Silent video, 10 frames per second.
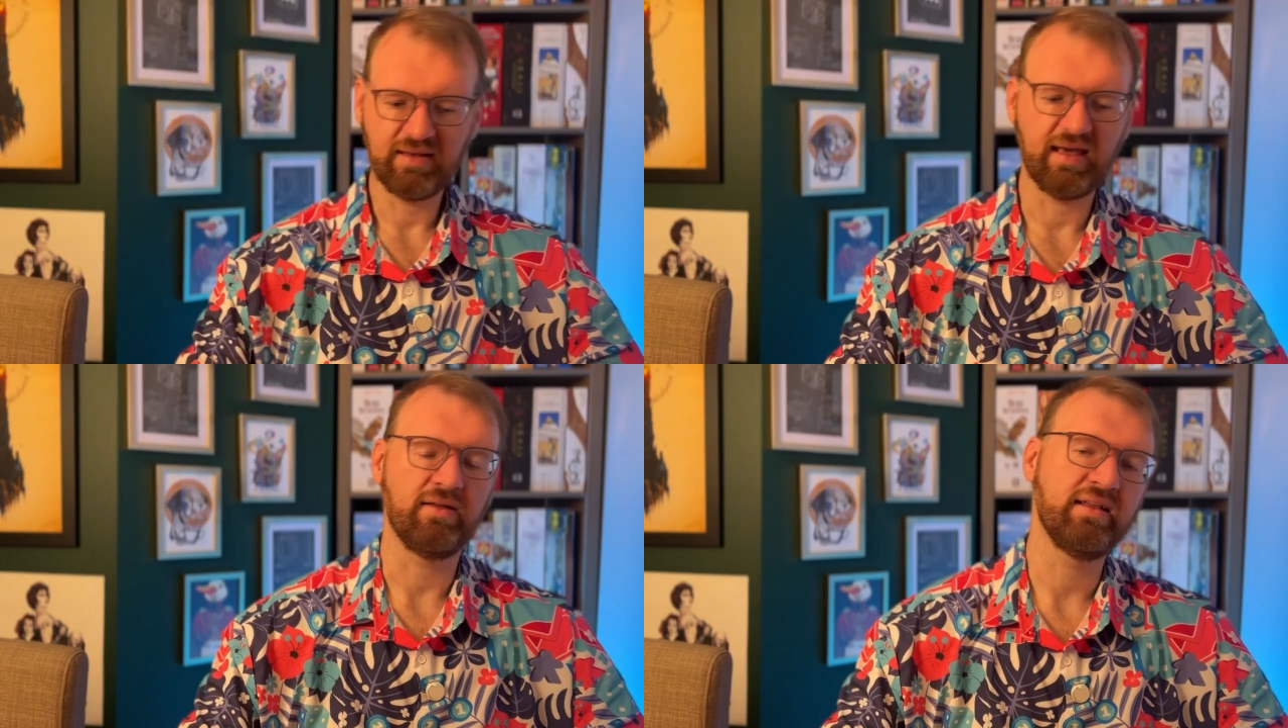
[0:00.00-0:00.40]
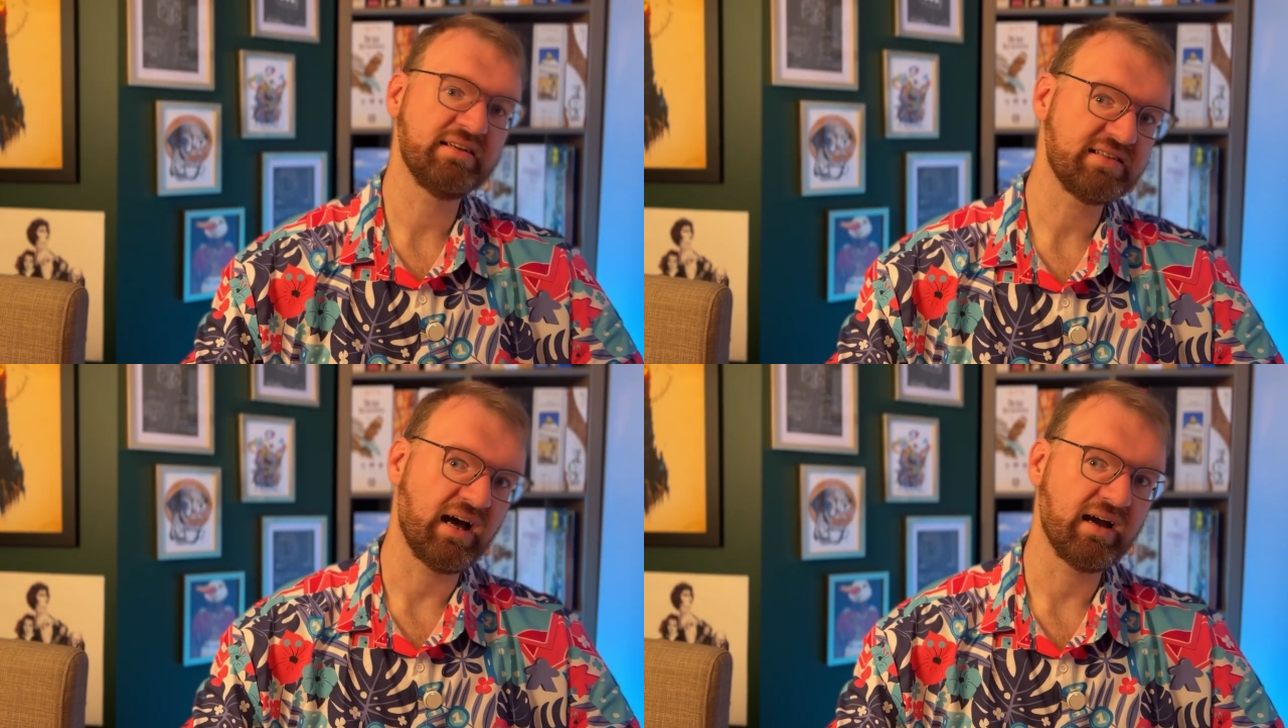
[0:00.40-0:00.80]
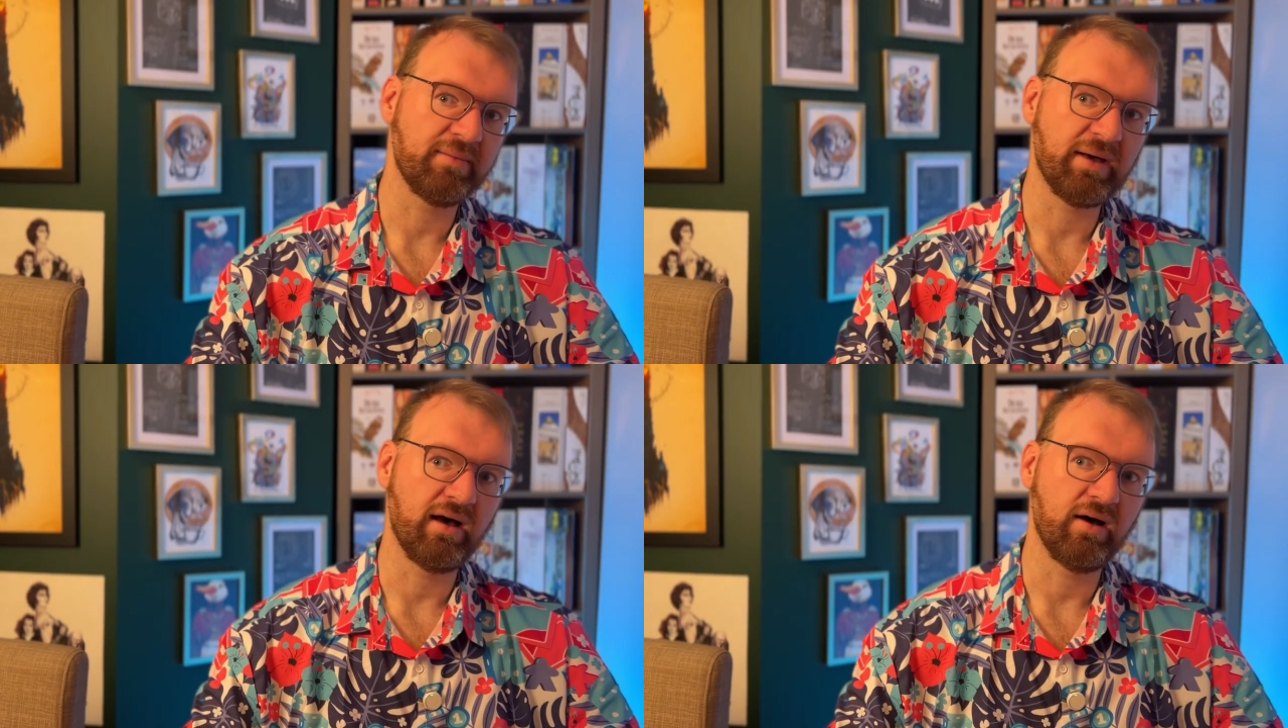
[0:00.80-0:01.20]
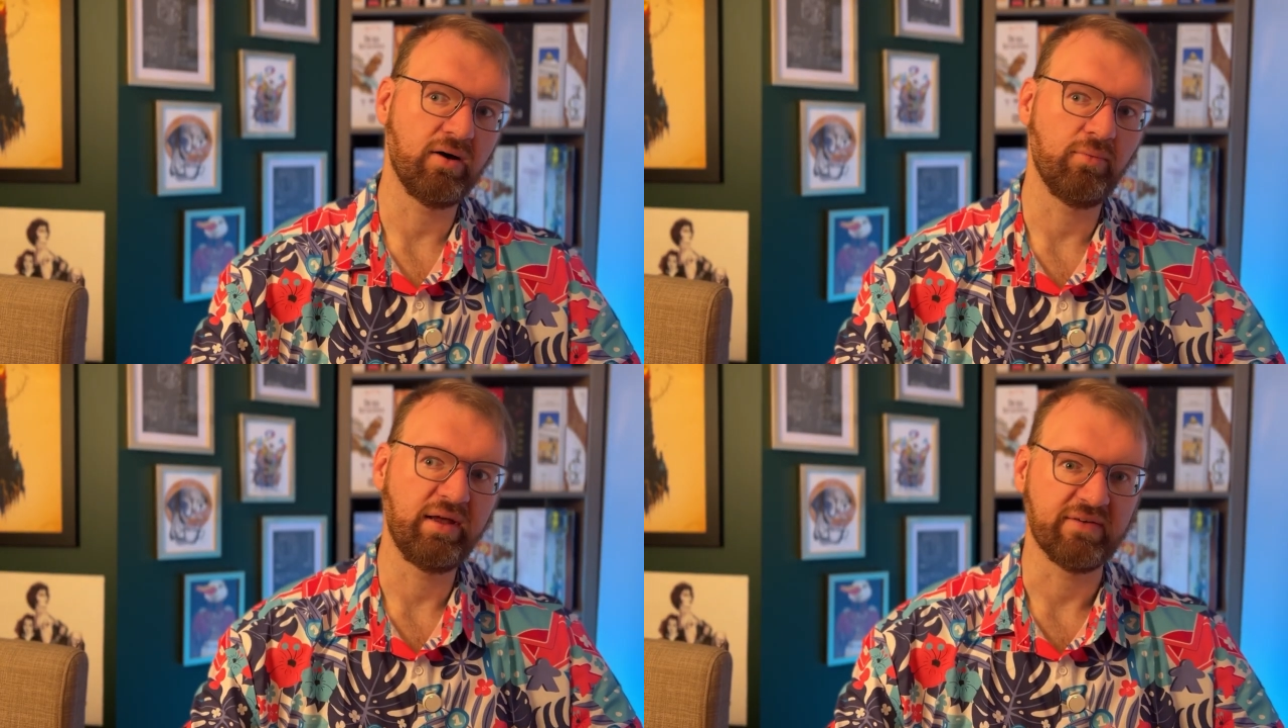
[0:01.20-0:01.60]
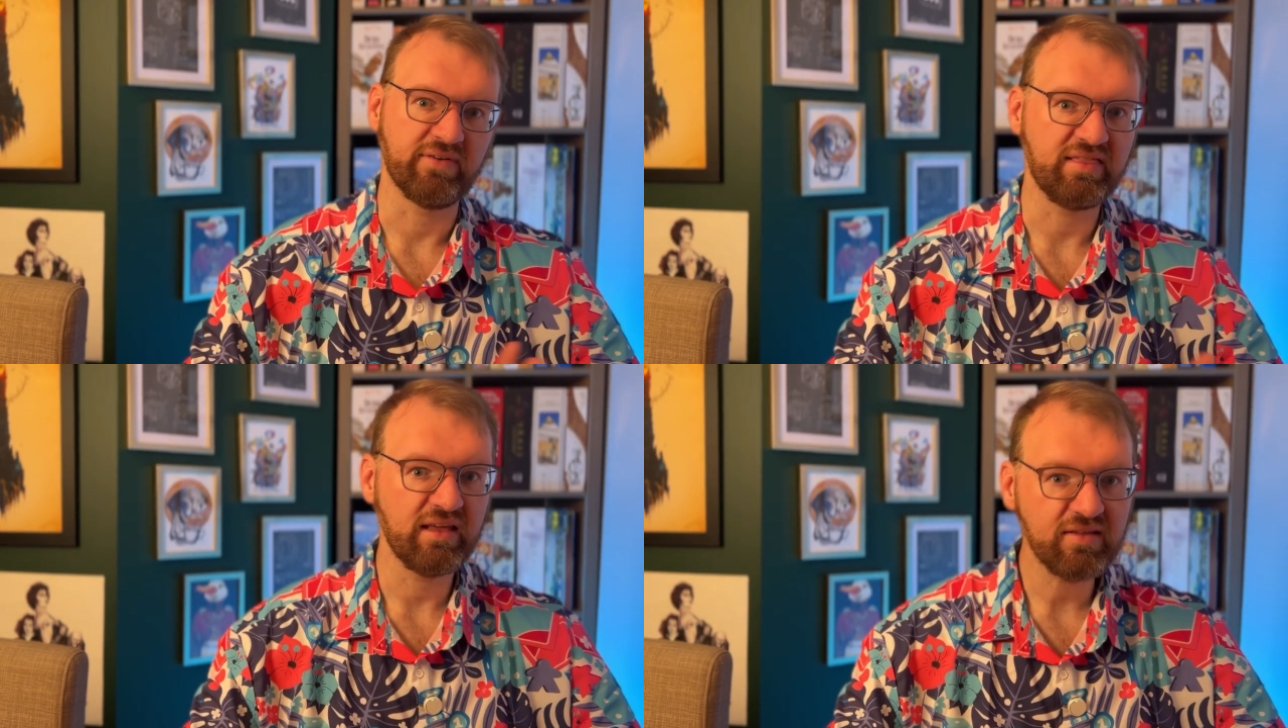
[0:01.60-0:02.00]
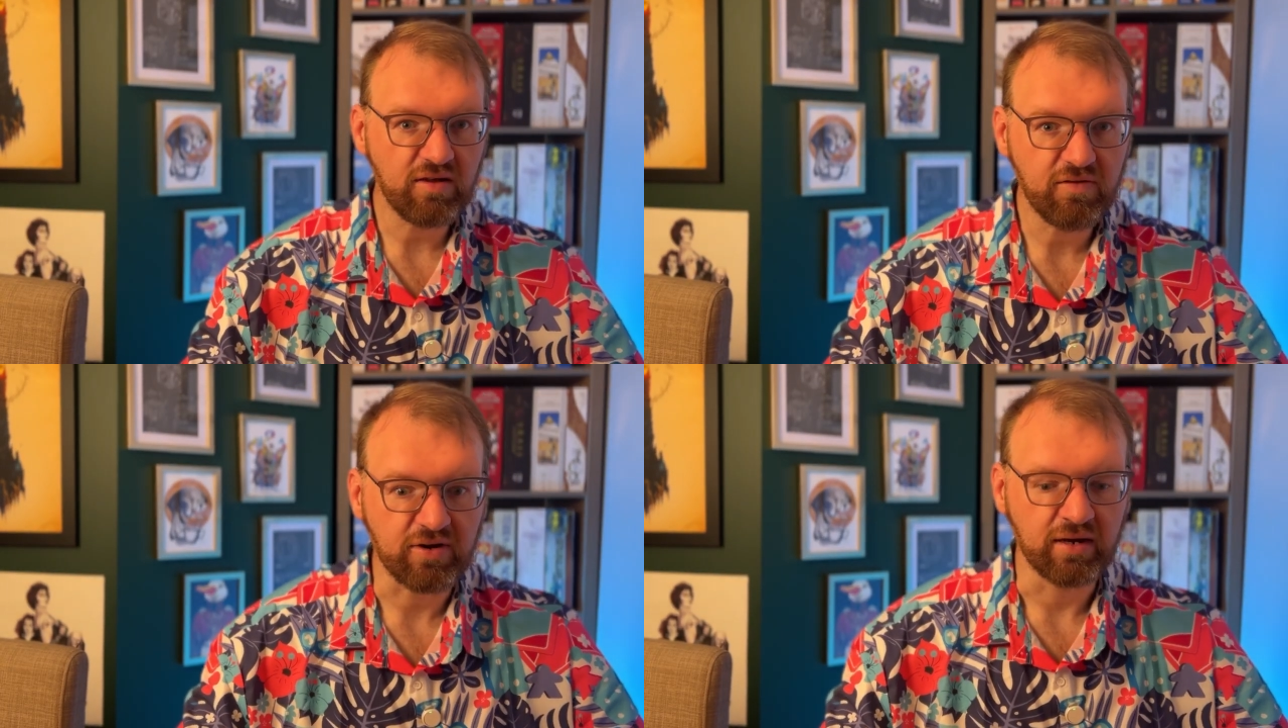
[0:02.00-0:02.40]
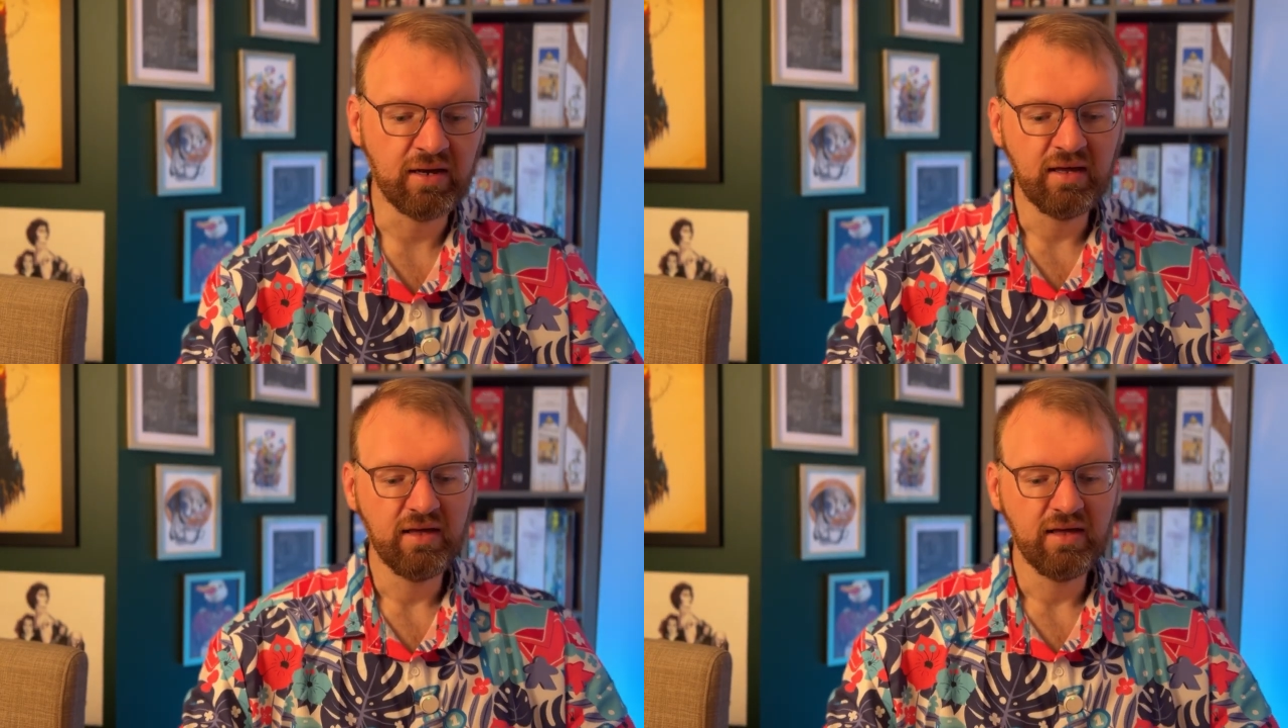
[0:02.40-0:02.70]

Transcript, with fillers: Now let's talk about when everything is over.